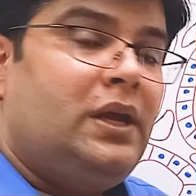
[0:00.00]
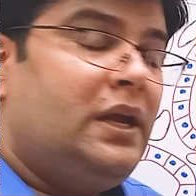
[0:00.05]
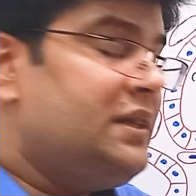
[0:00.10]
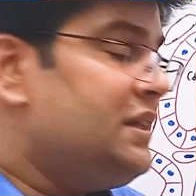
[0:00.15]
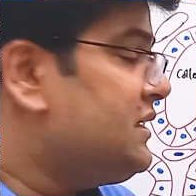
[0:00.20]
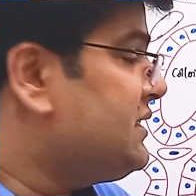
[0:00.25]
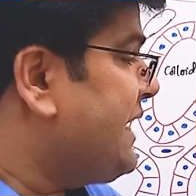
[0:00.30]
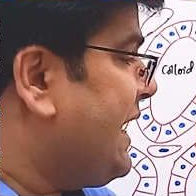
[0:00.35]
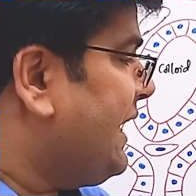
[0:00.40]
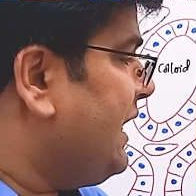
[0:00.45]

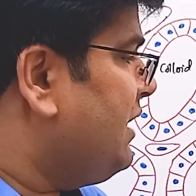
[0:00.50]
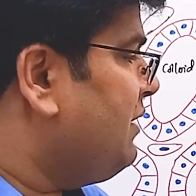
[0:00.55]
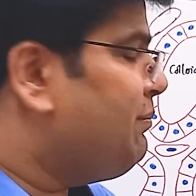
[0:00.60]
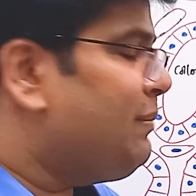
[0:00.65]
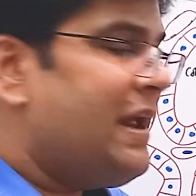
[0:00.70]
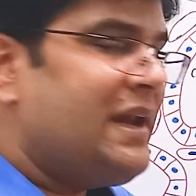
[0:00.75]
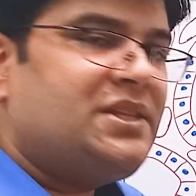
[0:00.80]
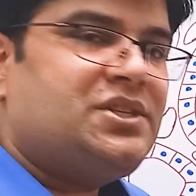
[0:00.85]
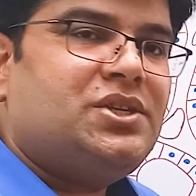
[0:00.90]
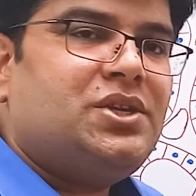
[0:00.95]
In the
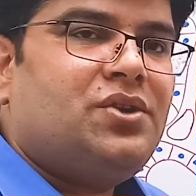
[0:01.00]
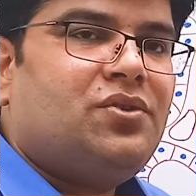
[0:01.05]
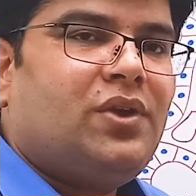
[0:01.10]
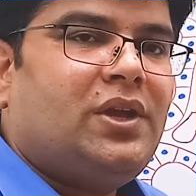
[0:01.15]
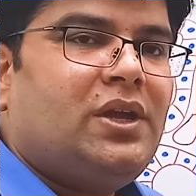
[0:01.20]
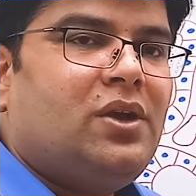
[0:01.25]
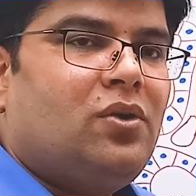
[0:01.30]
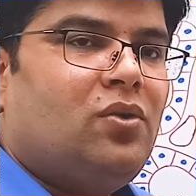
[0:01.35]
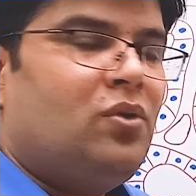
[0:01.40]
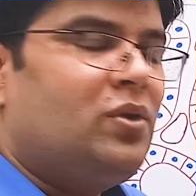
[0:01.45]
second benzene
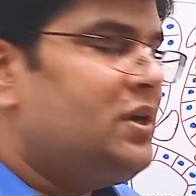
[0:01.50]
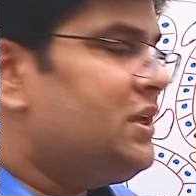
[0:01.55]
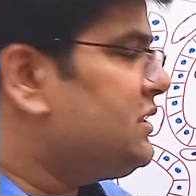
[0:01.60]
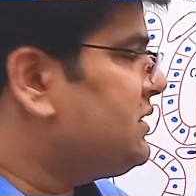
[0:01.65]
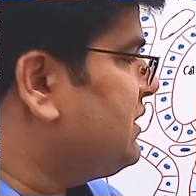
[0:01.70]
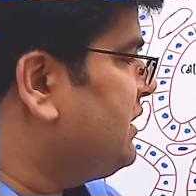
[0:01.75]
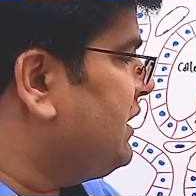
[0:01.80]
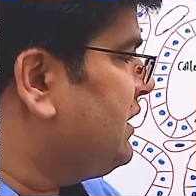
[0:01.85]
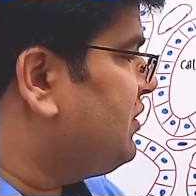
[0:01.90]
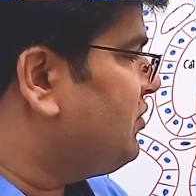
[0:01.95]
ring, only
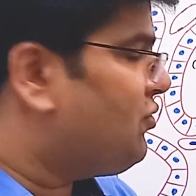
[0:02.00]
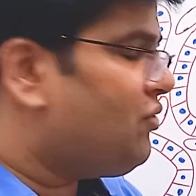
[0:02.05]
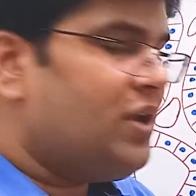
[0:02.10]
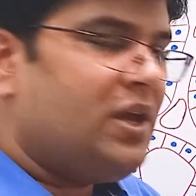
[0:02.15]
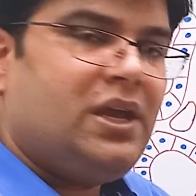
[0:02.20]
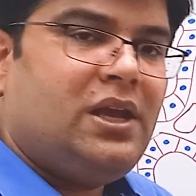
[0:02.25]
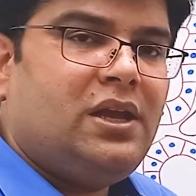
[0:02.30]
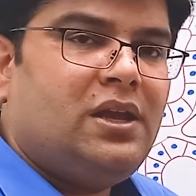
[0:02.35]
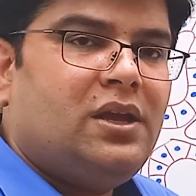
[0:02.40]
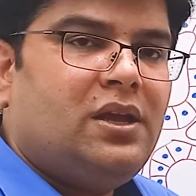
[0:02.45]

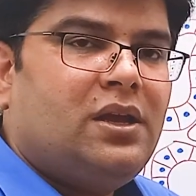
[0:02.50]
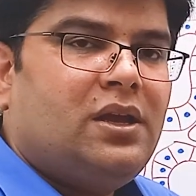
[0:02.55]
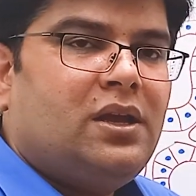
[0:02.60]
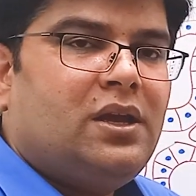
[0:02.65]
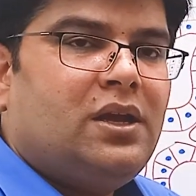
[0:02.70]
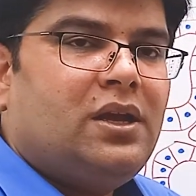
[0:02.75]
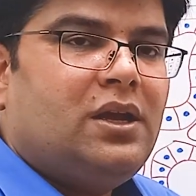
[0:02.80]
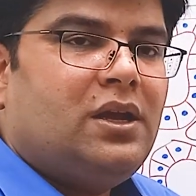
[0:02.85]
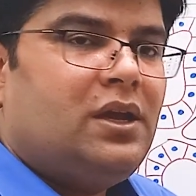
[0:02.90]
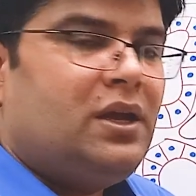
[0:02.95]
C3
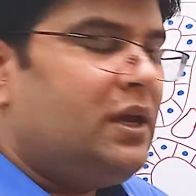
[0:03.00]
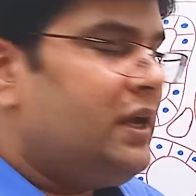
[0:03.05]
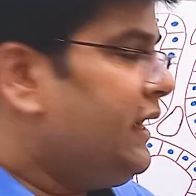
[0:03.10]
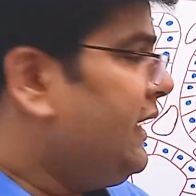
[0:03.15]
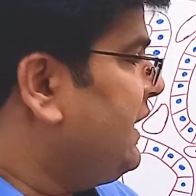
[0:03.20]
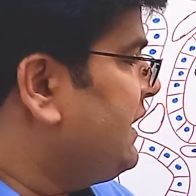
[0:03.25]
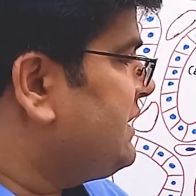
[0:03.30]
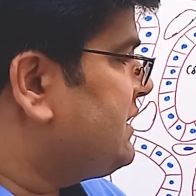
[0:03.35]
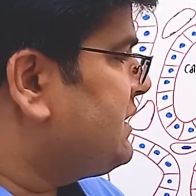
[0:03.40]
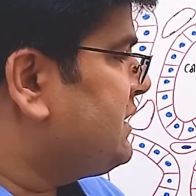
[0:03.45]

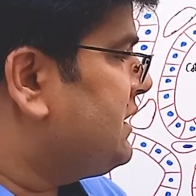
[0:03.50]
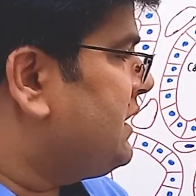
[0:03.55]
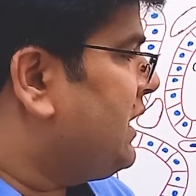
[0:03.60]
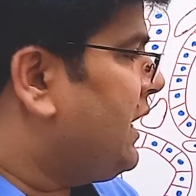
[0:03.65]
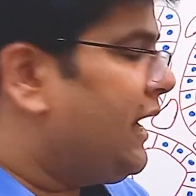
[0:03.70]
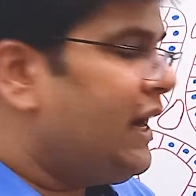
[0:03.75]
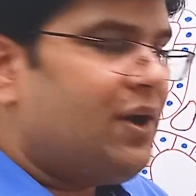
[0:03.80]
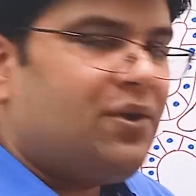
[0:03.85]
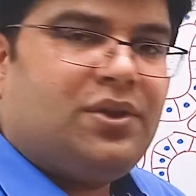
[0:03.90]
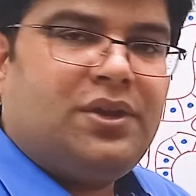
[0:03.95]
is
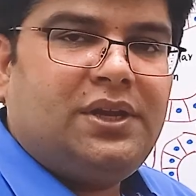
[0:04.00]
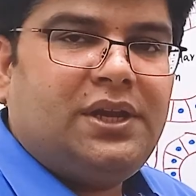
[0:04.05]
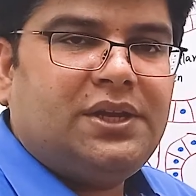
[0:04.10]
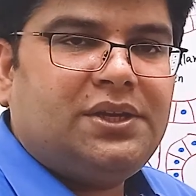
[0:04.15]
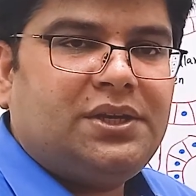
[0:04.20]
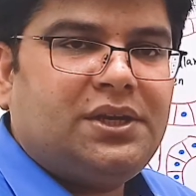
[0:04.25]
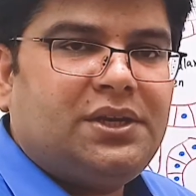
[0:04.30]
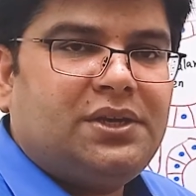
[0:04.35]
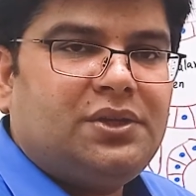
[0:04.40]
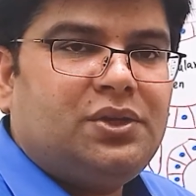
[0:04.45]

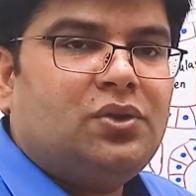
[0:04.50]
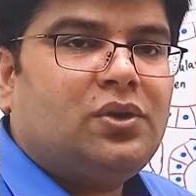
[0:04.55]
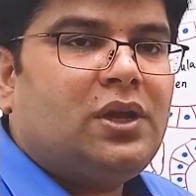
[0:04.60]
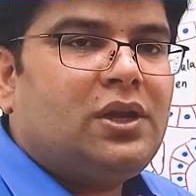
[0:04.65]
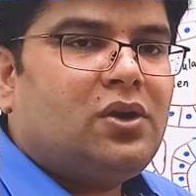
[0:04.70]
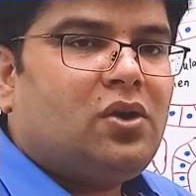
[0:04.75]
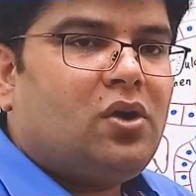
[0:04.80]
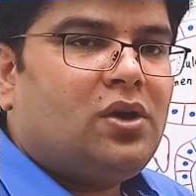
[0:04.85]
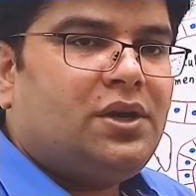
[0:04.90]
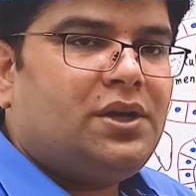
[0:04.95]
iodinated. You
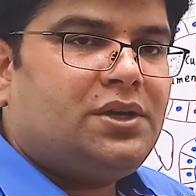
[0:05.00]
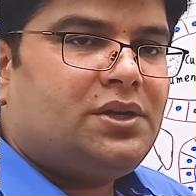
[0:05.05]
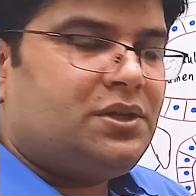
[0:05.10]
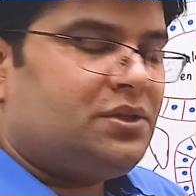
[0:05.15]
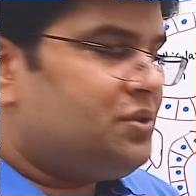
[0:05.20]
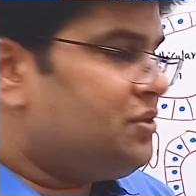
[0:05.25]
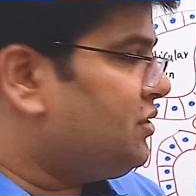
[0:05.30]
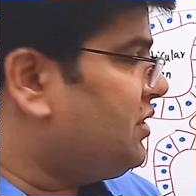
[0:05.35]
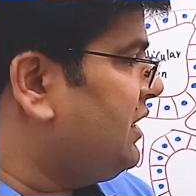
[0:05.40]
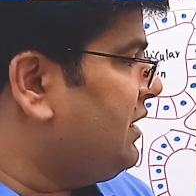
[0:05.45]
can call
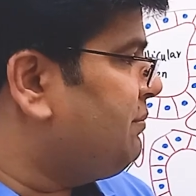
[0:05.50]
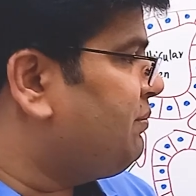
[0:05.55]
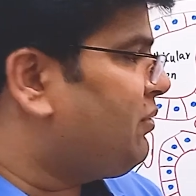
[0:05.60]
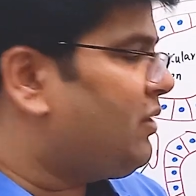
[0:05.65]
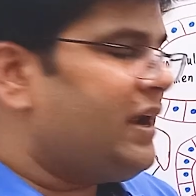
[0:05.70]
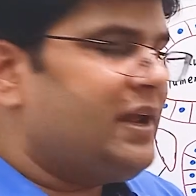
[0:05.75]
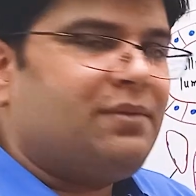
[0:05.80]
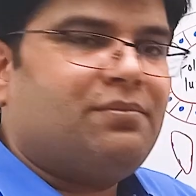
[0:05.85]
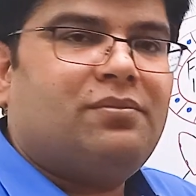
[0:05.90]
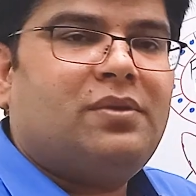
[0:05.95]
it 3
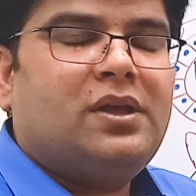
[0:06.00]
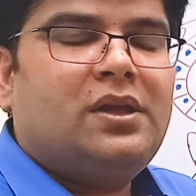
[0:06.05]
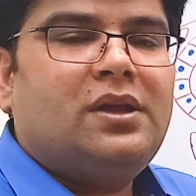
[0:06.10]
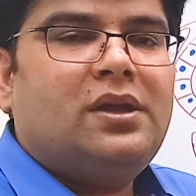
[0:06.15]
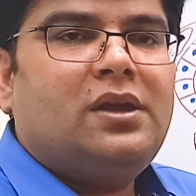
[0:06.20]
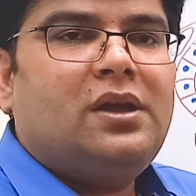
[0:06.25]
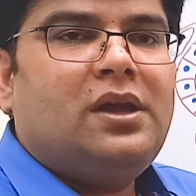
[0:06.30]
prime.